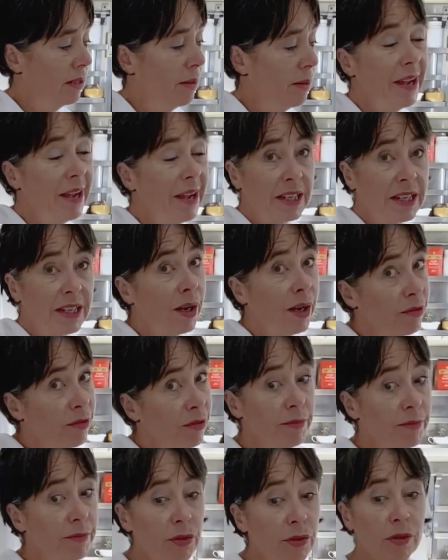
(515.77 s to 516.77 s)
about a cup
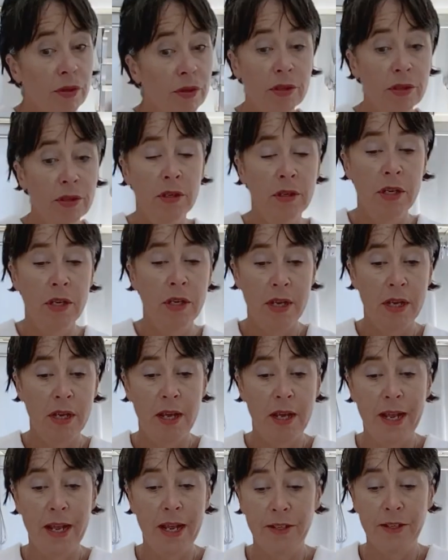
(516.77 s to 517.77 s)
of milk,
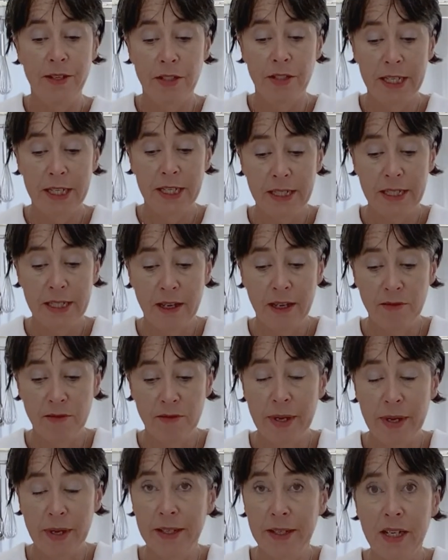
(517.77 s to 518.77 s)
and you need to have
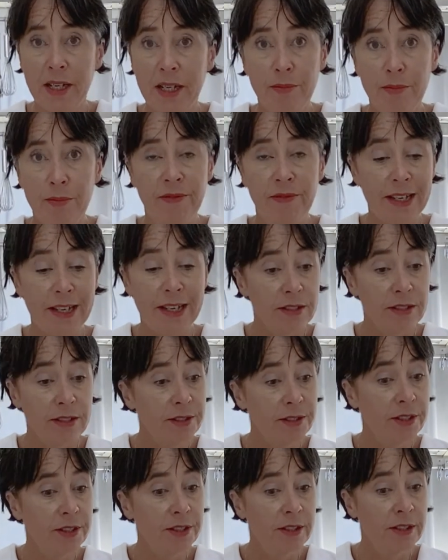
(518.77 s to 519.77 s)
about a cup of
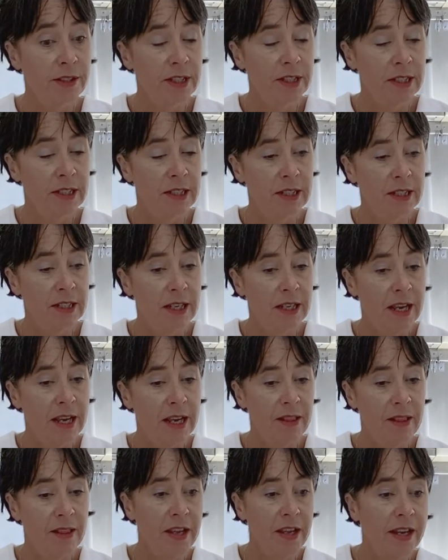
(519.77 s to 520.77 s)
acid,
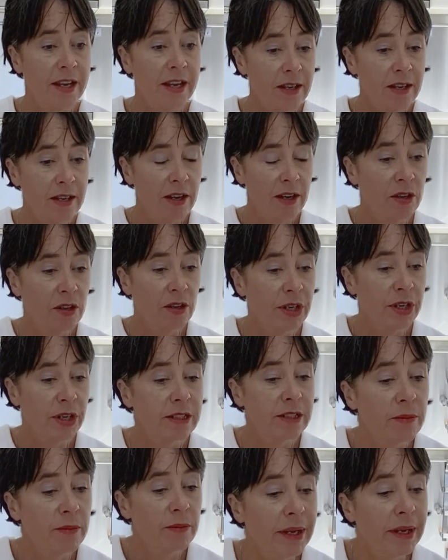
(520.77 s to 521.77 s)
and then you'll
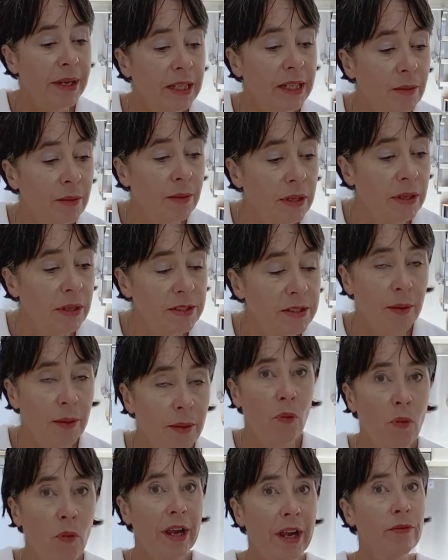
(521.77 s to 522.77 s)
need to make up
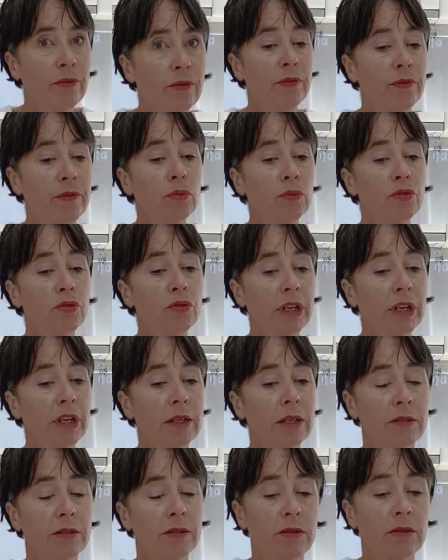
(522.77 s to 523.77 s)
some way of filtering
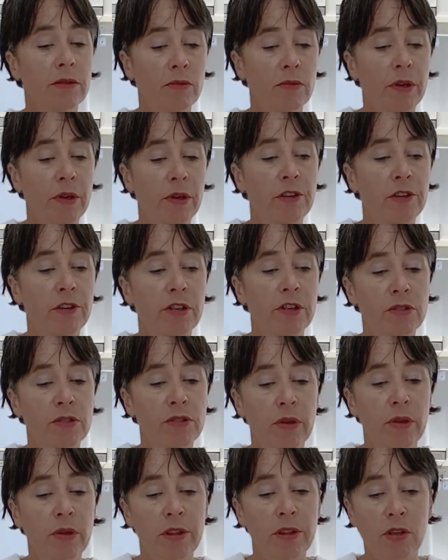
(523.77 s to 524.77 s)
it, whether it's
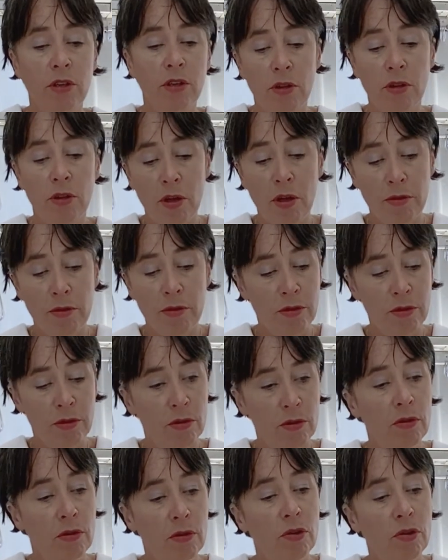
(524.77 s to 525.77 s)
with cloth
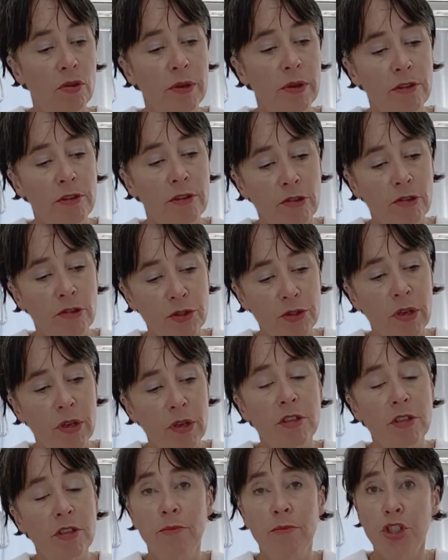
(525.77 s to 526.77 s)
or whether it's with
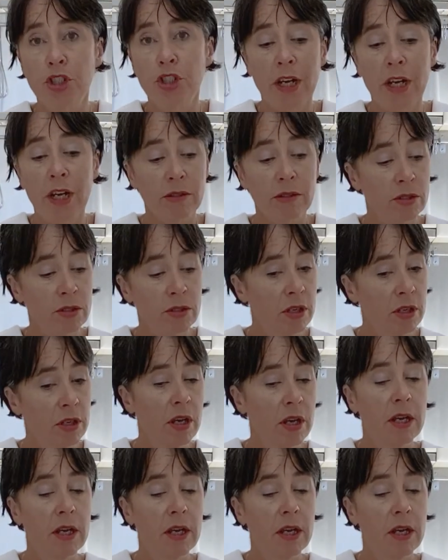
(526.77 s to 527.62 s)
some chucks,